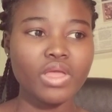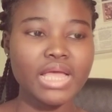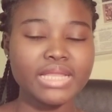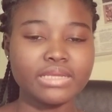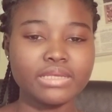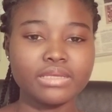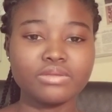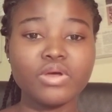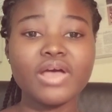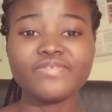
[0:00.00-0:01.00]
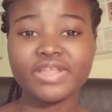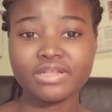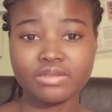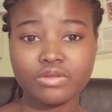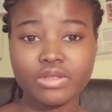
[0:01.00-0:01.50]
and
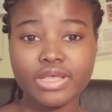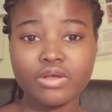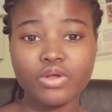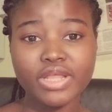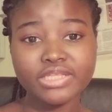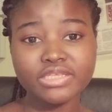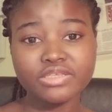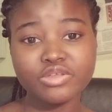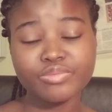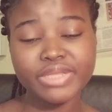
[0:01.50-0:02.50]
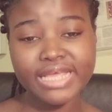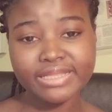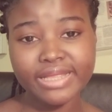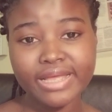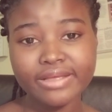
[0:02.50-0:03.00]
after collecting some
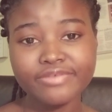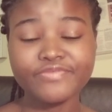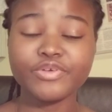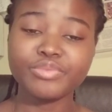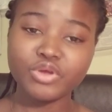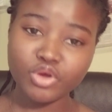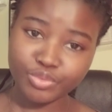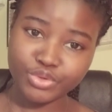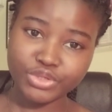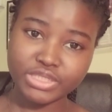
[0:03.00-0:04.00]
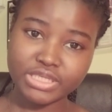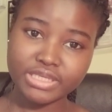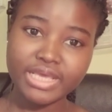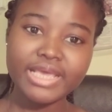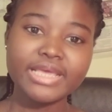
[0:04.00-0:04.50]
data from the
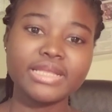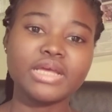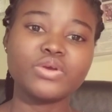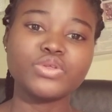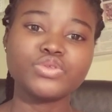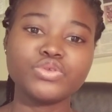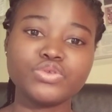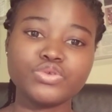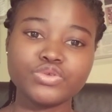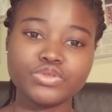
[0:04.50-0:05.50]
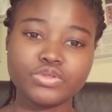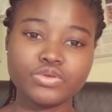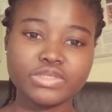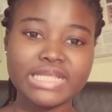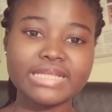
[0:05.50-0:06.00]
community, they're going to use
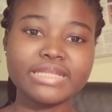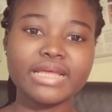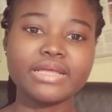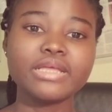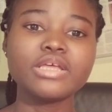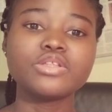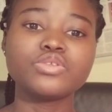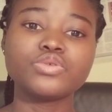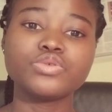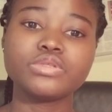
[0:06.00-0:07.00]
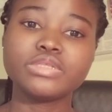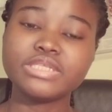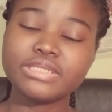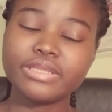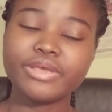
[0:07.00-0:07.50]
those data to
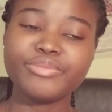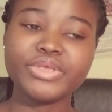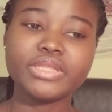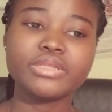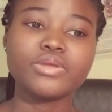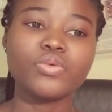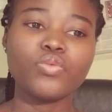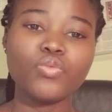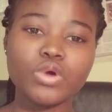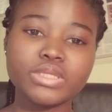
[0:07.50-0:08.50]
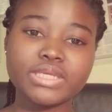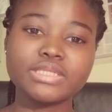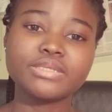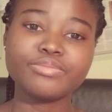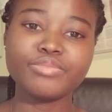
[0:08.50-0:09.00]
determine what
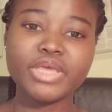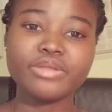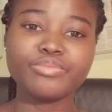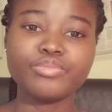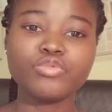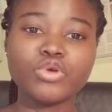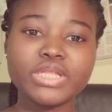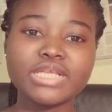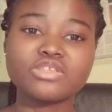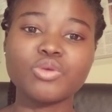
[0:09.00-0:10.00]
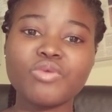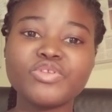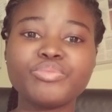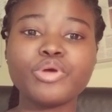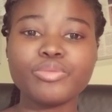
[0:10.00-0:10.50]
are some of
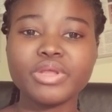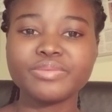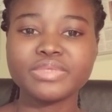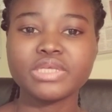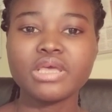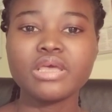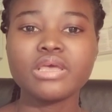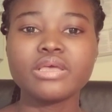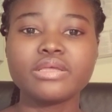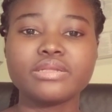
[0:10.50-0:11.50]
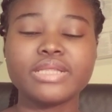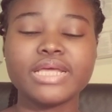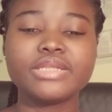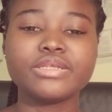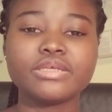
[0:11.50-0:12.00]
the problems
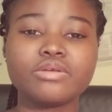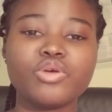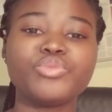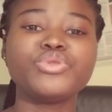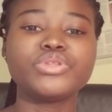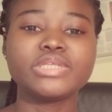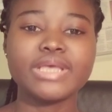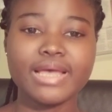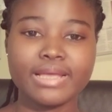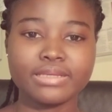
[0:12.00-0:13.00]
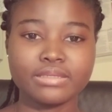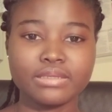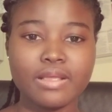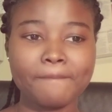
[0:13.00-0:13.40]
that the community has.